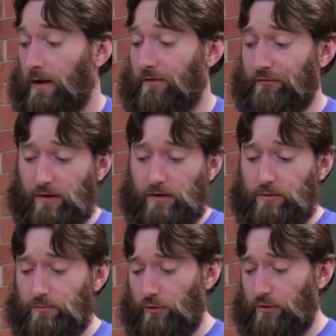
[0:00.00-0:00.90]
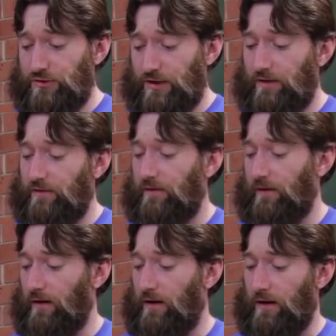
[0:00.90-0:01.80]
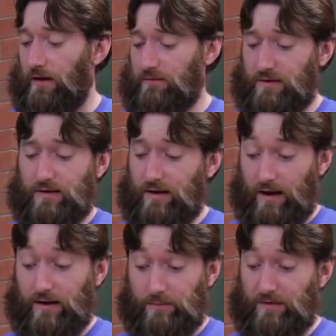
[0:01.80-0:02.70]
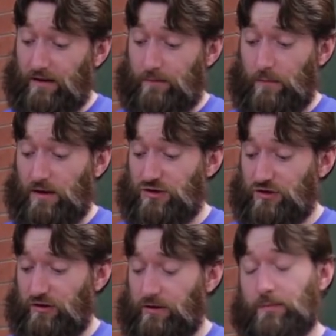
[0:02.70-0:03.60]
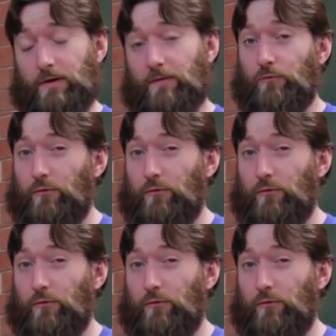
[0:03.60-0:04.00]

It's a fun little project. Uh, didn't end up taking much time, but it's a